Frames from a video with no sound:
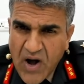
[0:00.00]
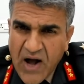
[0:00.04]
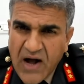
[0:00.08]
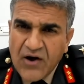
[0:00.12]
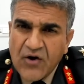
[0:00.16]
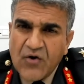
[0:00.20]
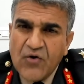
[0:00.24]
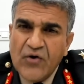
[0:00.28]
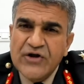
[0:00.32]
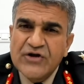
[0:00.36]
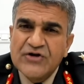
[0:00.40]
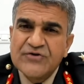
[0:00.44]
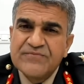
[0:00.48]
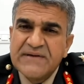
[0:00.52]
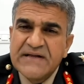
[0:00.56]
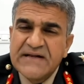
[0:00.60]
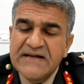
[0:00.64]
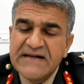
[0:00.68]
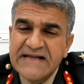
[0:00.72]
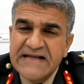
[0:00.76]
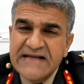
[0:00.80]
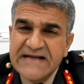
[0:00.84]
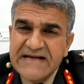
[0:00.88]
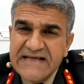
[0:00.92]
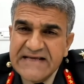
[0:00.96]
are going to be
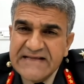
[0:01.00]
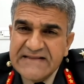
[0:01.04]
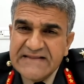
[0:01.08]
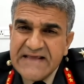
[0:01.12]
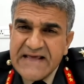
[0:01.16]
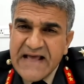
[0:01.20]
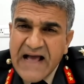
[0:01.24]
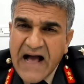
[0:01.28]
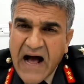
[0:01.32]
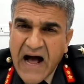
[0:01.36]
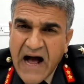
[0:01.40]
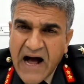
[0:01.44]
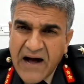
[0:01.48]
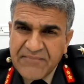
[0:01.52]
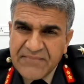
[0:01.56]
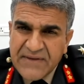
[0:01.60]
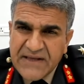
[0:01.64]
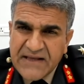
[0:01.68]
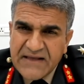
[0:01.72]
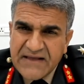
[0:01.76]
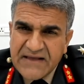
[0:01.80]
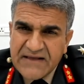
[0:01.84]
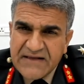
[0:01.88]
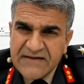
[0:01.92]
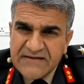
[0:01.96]
leading the
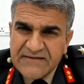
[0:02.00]
army